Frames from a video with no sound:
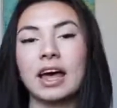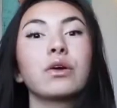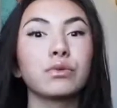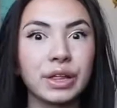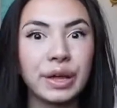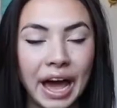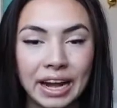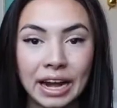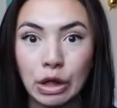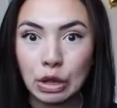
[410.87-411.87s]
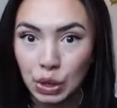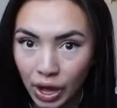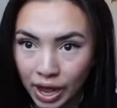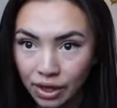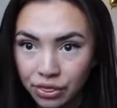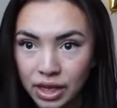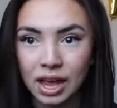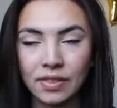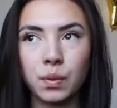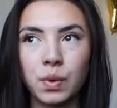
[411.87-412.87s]
That really added a lot, I
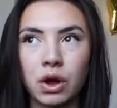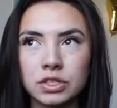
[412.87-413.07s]
think. And then we